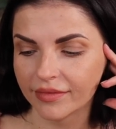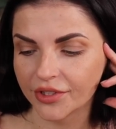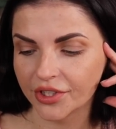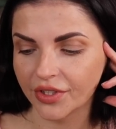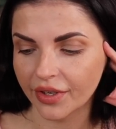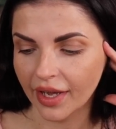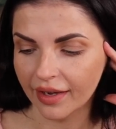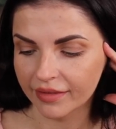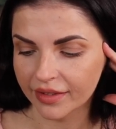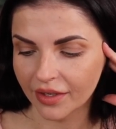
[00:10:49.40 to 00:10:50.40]
she don't
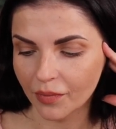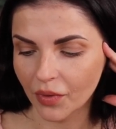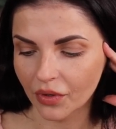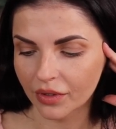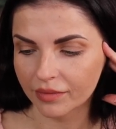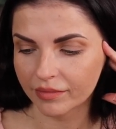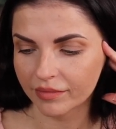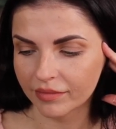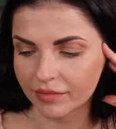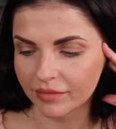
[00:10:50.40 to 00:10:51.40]
have it anymore,
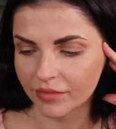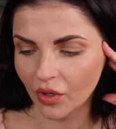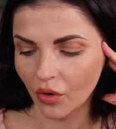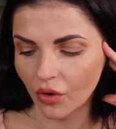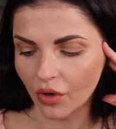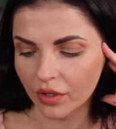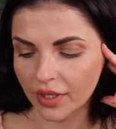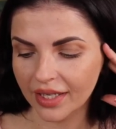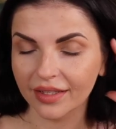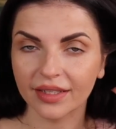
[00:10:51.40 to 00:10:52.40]
or
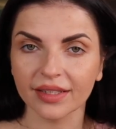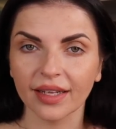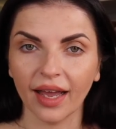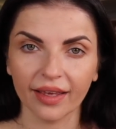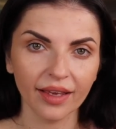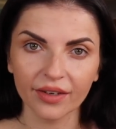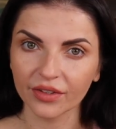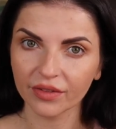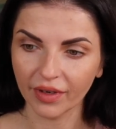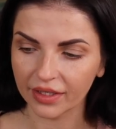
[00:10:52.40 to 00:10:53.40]
at least I
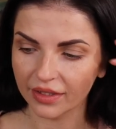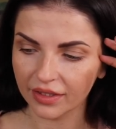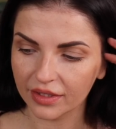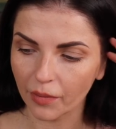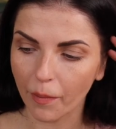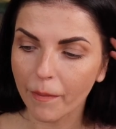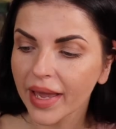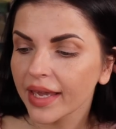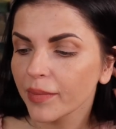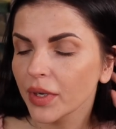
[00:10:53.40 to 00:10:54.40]
cannot find it.
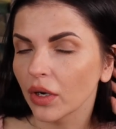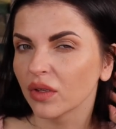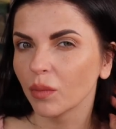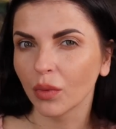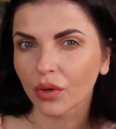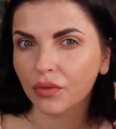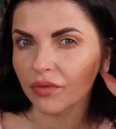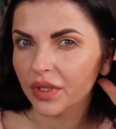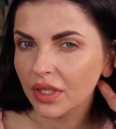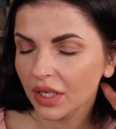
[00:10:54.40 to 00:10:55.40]
Maybe on
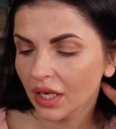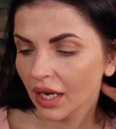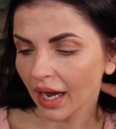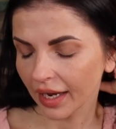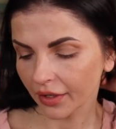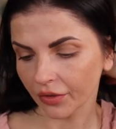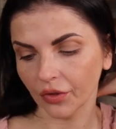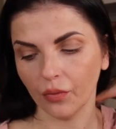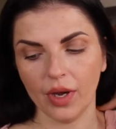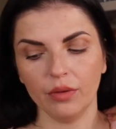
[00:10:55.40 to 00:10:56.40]
Morphe, I don't
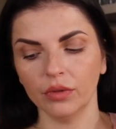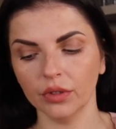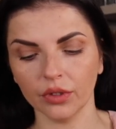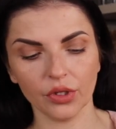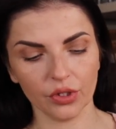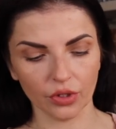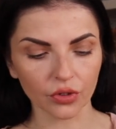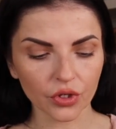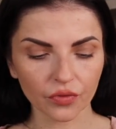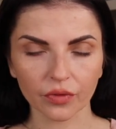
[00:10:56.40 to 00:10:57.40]
know, I will not
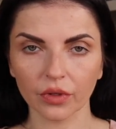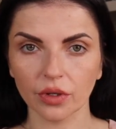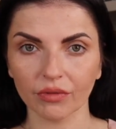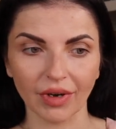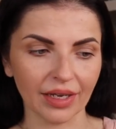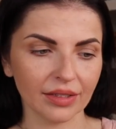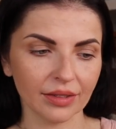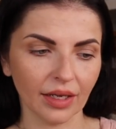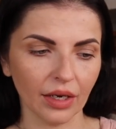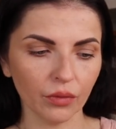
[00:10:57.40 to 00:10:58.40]
search right
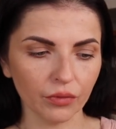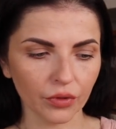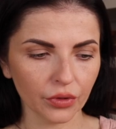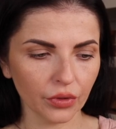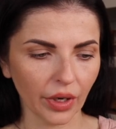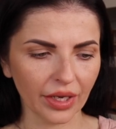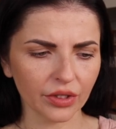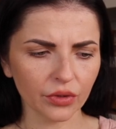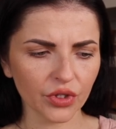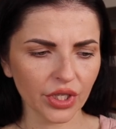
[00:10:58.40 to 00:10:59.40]
now for you. I
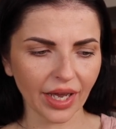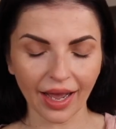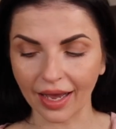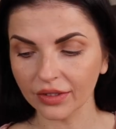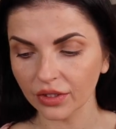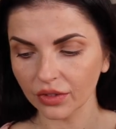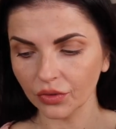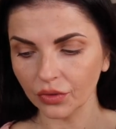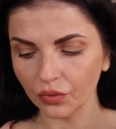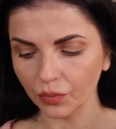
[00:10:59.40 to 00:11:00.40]
know she had
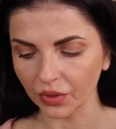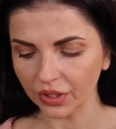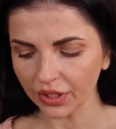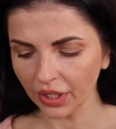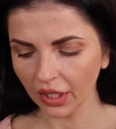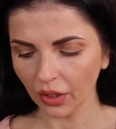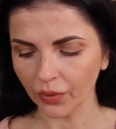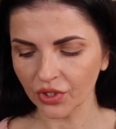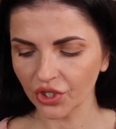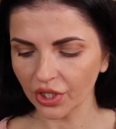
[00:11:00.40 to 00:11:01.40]
Do Me
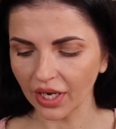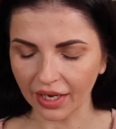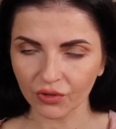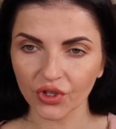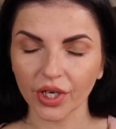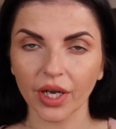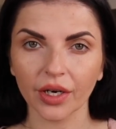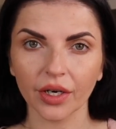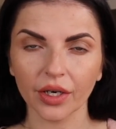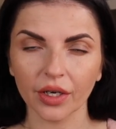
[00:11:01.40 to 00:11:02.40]
when she launched
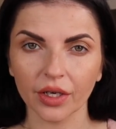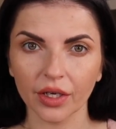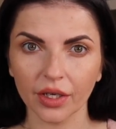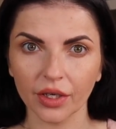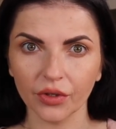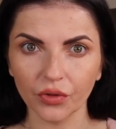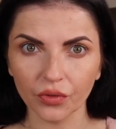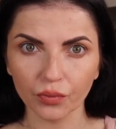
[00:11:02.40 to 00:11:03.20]
her new